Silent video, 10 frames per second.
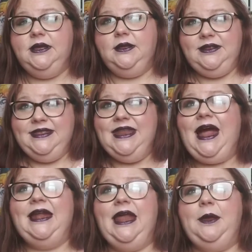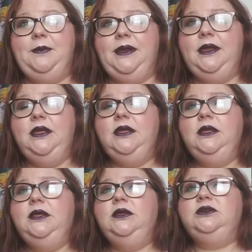Not happy.
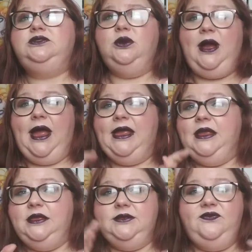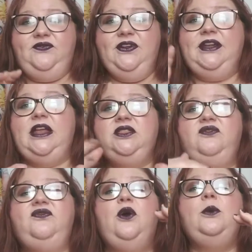So I filled out the
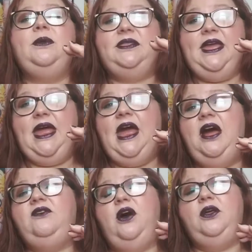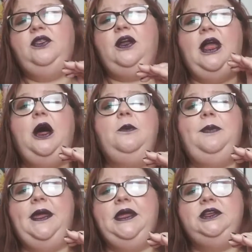form that they have on their help
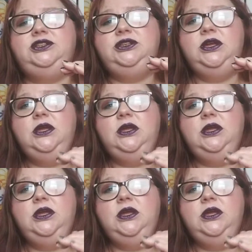page.